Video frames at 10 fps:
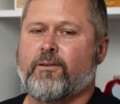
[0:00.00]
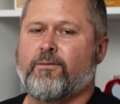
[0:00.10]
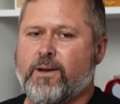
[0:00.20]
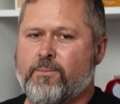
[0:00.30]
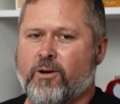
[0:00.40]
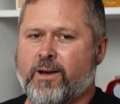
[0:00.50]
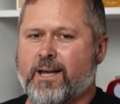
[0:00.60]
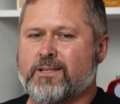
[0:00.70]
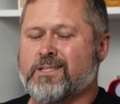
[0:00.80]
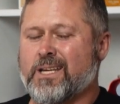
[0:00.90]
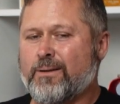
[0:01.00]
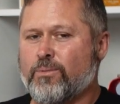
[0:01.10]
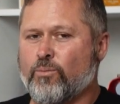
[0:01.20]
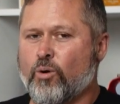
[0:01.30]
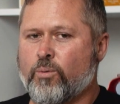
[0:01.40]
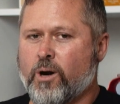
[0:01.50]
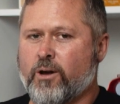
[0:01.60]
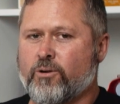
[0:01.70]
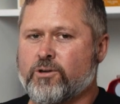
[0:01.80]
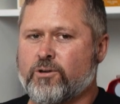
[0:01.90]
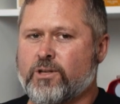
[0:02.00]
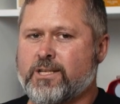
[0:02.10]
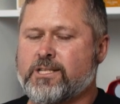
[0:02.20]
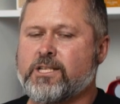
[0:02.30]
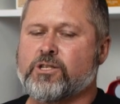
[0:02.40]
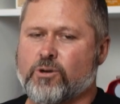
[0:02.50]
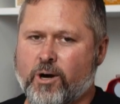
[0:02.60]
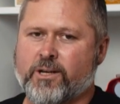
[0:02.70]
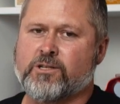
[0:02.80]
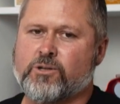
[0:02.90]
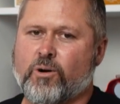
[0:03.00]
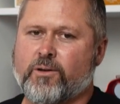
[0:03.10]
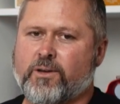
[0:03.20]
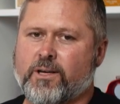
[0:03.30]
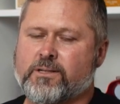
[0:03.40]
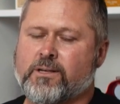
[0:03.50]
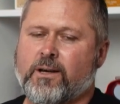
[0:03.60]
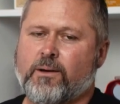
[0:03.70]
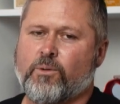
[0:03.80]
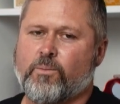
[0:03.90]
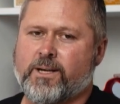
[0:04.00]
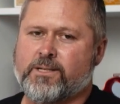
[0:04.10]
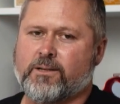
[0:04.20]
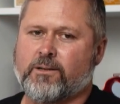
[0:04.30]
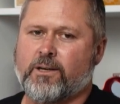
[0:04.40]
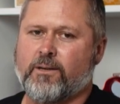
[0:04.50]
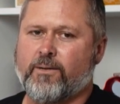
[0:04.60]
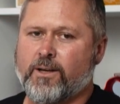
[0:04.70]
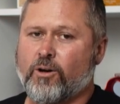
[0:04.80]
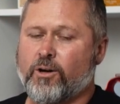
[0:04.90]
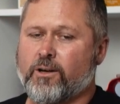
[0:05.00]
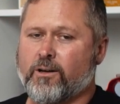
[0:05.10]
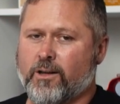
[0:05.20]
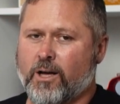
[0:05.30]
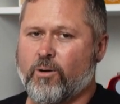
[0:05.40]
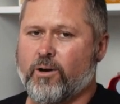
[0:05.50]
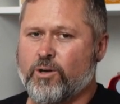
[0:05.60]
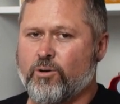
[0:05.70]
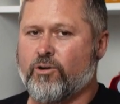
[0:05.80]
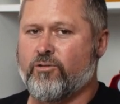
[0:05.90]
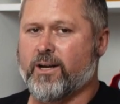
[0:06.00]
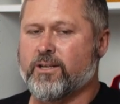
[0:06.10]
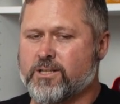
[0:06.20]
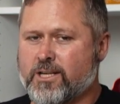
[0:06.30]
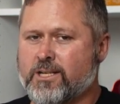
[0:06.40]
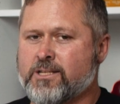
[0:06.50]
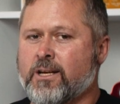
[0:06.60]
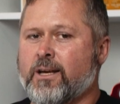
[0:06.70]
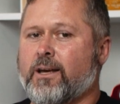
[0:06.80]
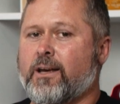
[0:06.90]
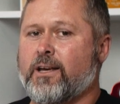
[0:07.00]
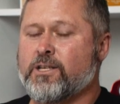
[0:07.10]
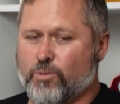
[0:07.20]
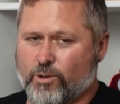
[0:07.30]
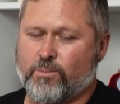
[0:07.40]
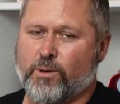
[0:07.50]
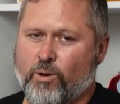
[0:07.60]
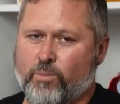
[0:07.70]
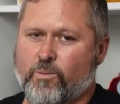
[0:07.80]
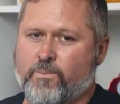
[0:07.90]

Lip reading: Female cats seem to be more prone to the cystitis side of things, but basically feline lower urinary tract disease is a really big problem.